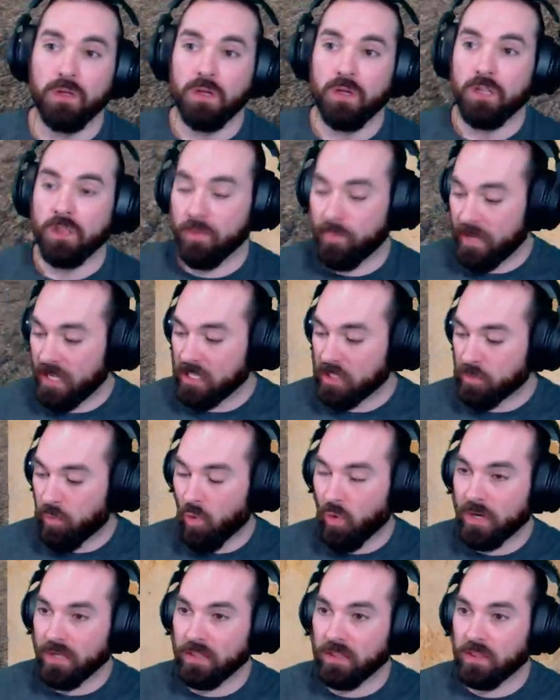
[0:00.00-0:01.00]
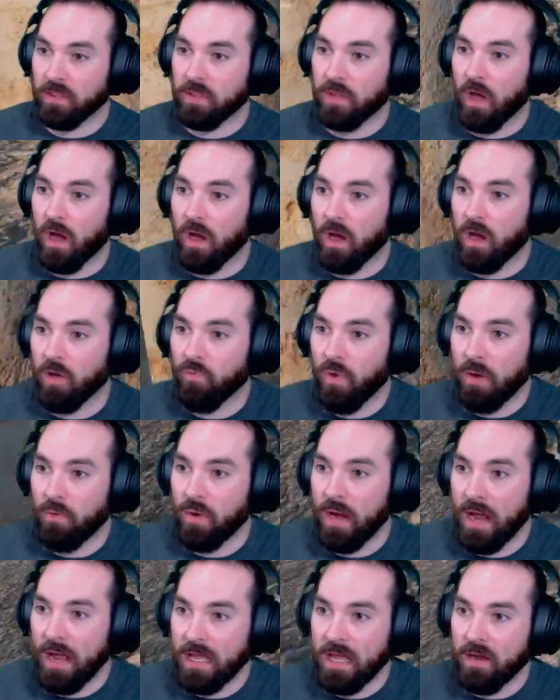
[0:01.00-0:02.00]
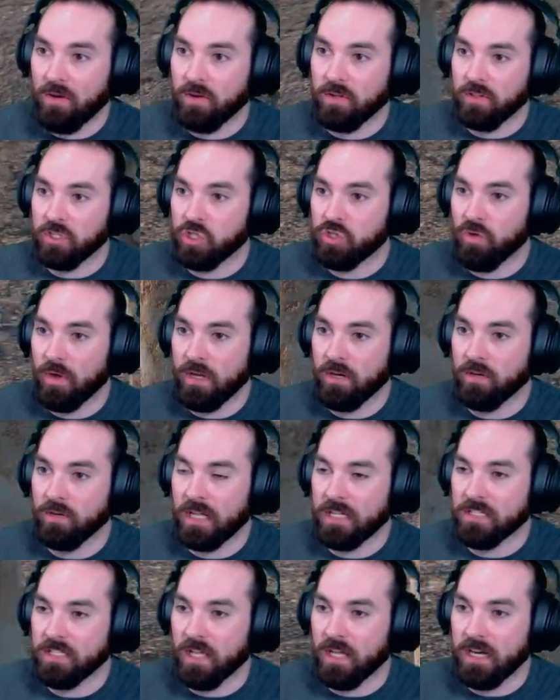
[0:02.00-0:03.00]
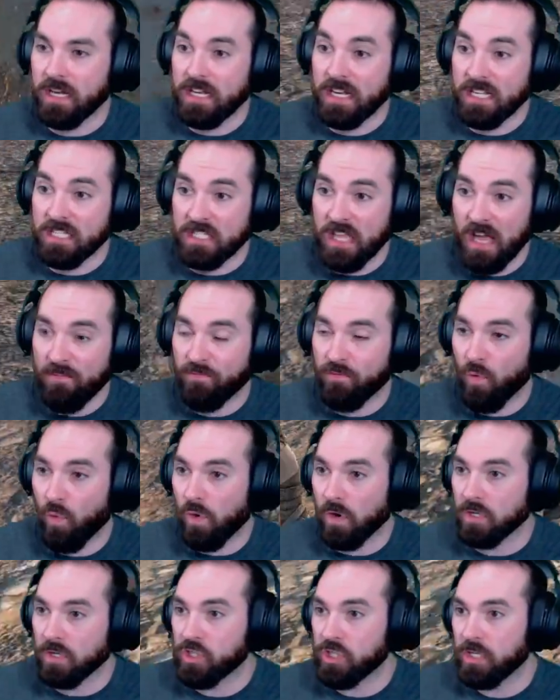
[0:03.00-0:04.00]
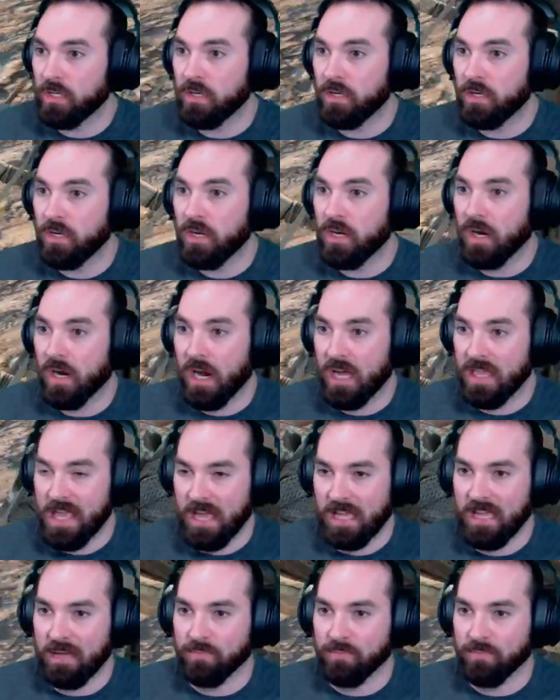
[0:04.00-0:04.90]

the biggest point of why we're hanging out near trader, that's not it, is that forge and that chem